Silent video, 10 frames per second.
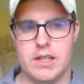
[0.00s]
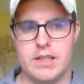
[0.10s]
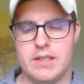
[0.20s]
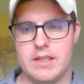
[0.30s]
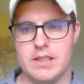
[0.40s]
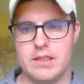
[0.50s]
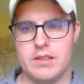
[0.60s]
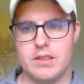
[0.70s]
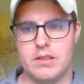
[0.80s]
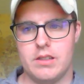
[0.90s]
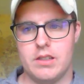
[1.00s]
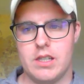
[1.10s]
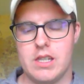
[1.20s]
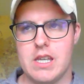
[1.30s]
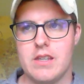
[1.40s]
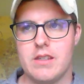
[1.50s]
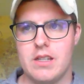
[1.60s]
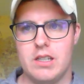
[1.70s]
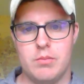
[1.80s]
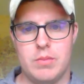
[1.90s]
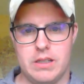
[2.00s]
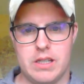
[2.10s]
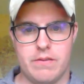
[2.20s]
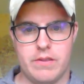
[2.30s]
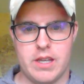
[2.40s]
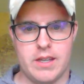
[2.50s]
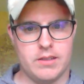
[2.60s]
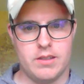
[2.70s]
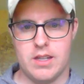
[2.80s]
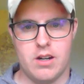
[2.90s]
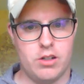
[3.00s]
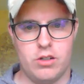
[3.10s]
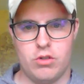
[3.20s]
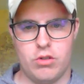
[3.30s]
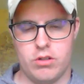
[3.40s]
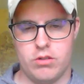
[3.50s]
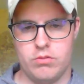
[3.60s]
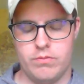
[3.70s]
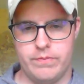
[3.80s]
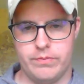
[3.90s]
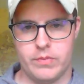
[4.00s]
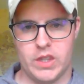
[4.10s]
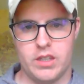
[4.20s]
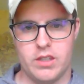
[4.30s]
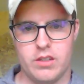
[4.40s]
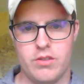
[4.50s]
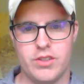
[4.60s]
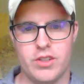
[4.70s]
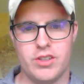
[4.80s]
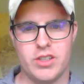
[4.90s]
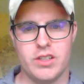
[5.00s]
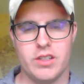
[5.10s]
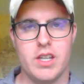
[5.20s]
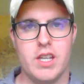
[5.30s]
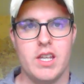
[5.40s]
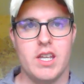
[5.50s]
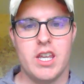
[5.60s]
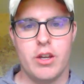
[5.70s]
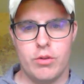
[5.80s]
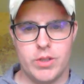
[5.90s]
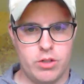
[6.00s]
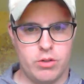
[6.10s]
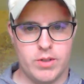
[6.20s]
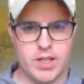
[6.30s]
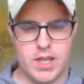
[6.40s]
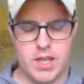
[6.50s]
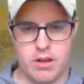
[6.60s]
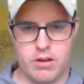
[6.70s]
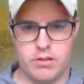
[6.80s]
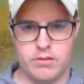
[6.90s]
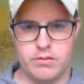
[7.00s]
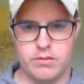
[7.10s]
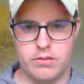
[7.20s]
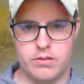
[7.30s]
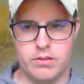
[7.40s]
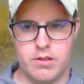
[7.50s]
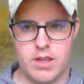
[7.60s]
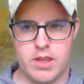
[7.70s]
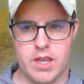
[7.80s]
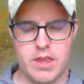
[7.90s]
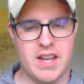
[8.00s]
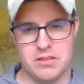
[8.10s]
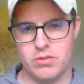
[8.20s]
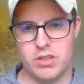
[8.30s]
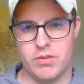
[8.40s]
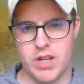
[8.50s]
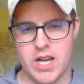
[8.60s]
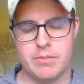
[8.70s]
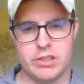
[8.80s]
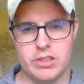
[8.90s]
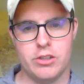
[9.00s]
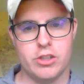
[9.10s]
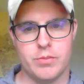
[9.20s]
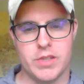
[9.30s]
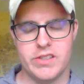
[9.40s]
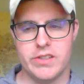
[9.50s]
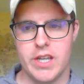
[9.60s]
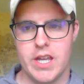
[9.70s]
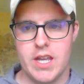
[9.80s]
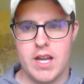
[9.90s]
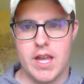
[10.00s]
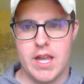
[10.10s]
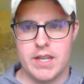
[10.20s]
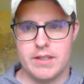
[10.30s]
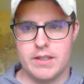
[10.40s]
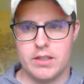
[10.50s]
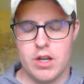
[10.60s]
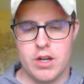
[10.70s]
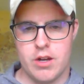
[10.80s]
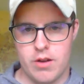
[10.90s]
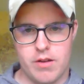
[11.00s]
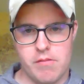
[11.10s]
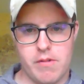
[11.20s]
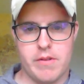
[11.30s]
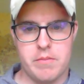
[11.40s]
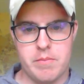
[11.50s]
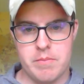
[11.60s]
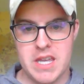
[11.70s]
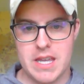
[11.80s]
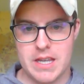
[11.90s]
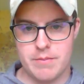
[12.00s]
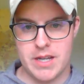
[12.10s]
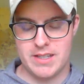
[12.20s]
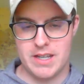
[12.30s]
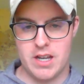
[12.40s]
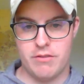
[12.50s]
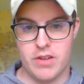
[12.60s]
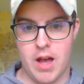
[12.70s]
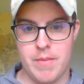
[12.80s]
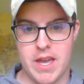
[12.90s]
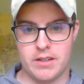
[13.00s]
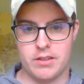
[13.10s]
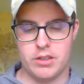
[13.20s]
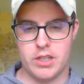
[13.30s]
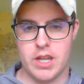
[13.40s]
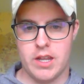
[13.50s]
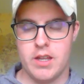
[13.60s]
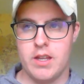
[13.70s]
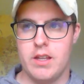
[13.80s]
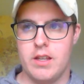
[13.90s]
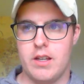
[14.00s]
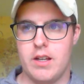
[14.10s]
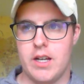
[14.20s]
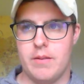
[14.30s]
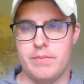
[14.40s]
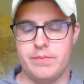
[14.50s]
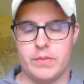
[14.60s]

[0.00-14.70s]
it's easy to believe things that aren't true. You start to hear what you want to hear, and that's really what happened to the Germans. And you know, me myself, I'm actually um,